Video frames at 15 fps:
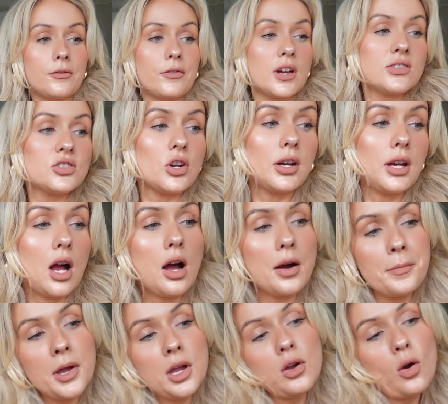First starting
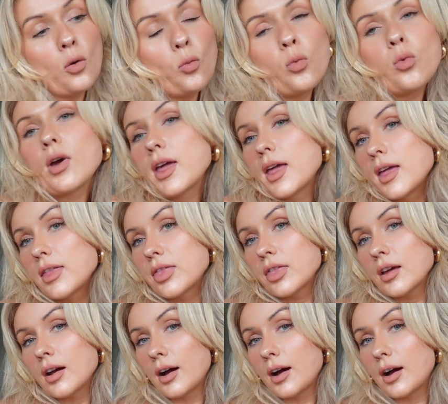up with,